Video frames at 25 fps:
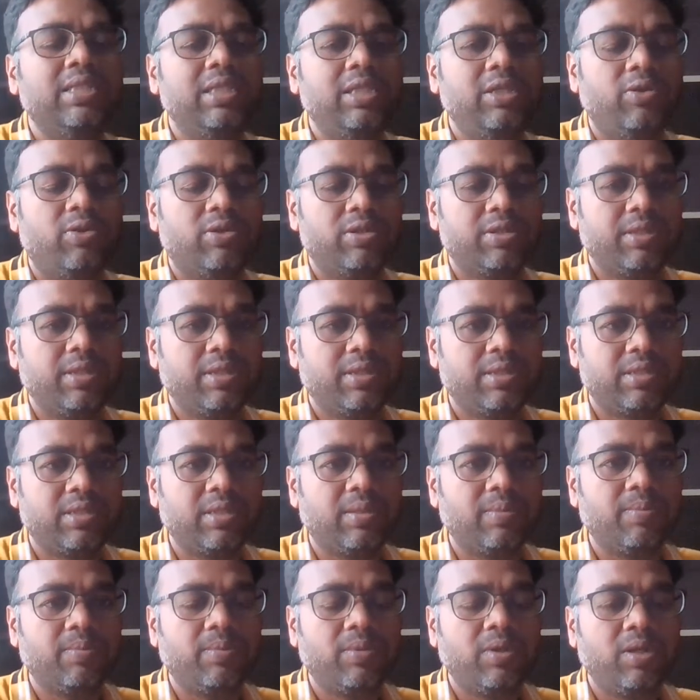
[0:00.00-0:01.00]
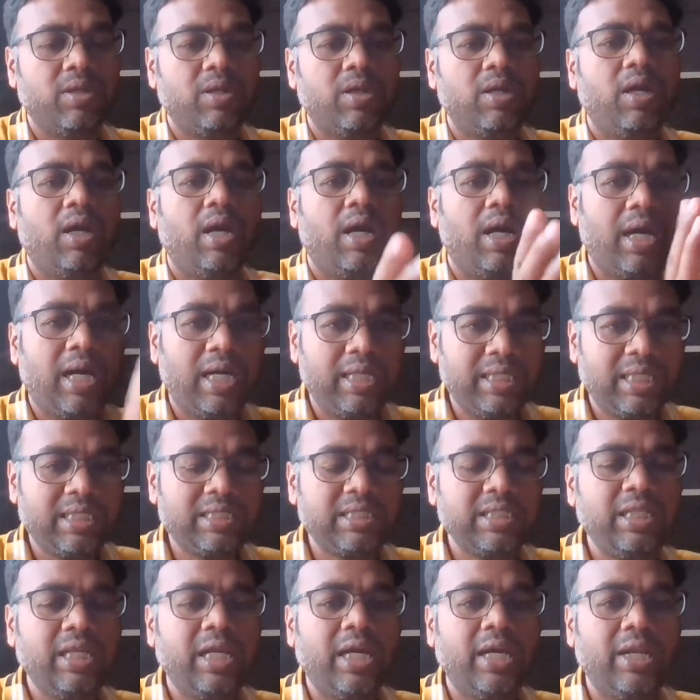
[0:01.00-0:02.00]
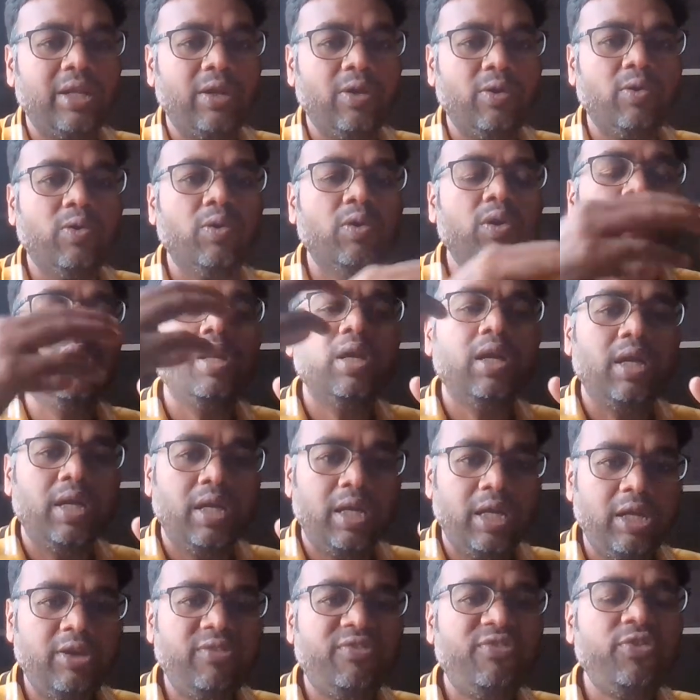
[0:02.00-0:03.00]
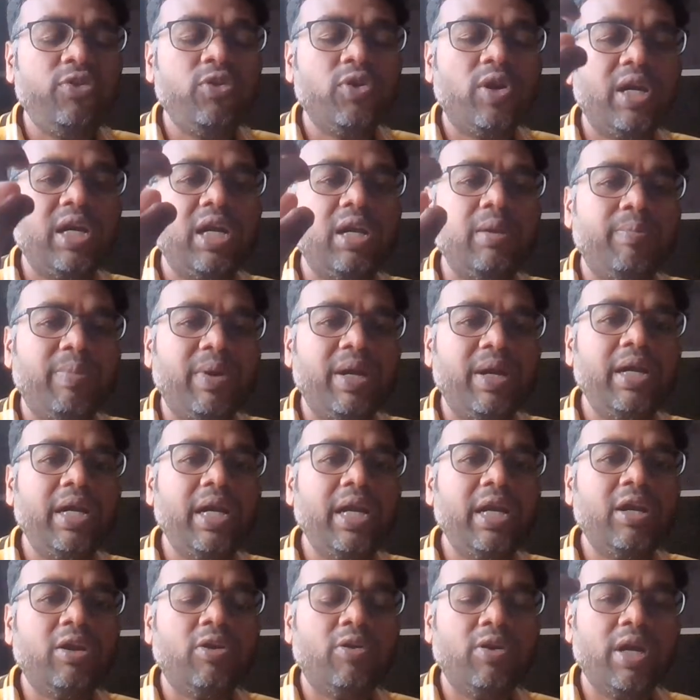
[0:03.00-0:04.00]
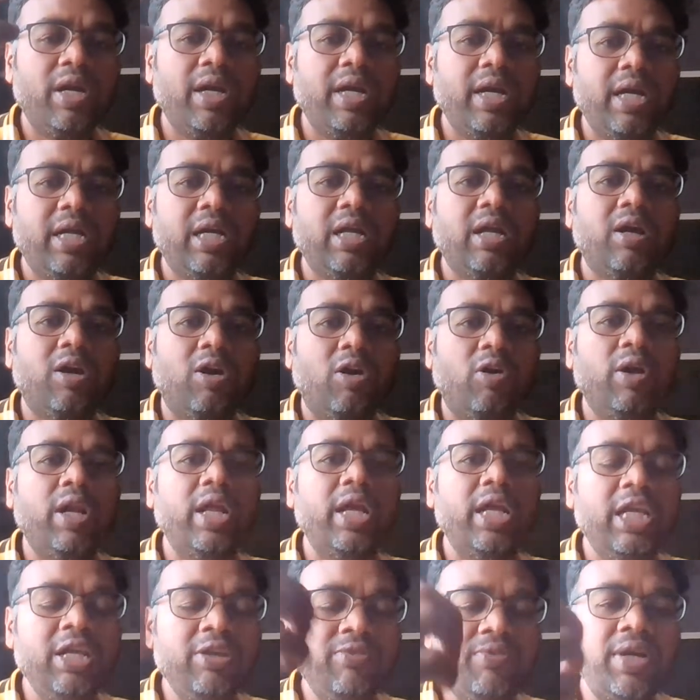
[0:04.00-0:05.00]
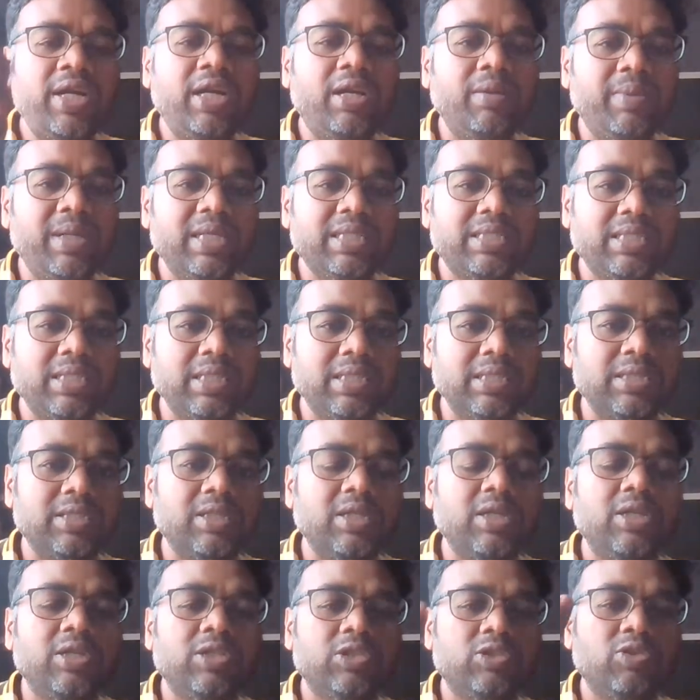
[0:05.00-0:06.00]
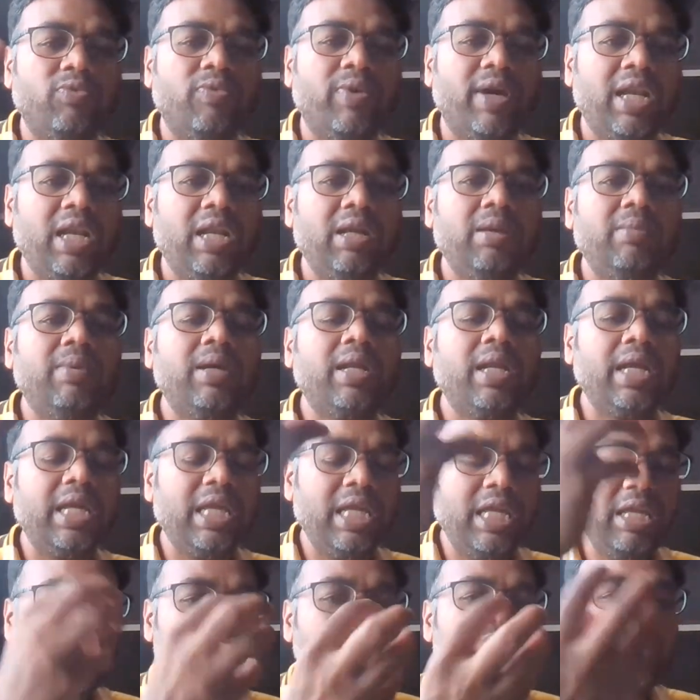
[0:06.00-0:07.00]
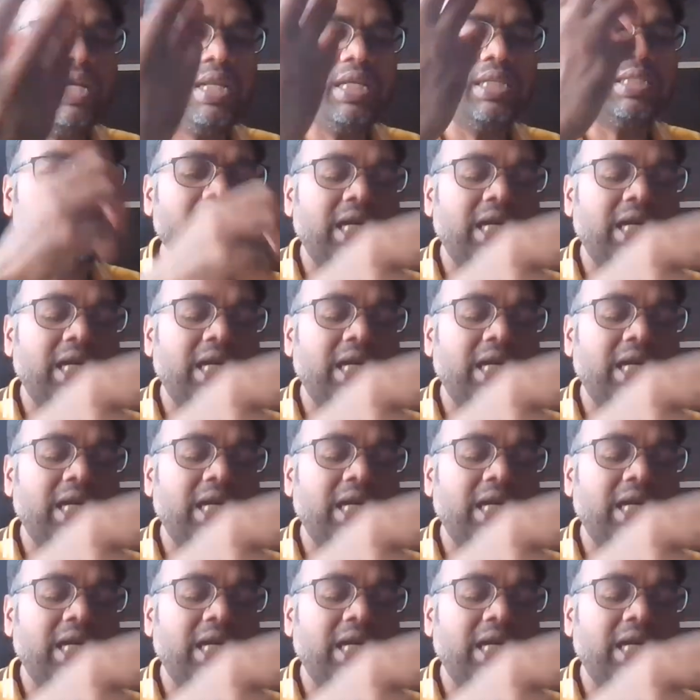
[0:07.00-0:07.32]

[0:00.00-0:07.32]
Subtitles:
in your system. Other scenario, if you are dependent on the data on an event basis, so whenever an event is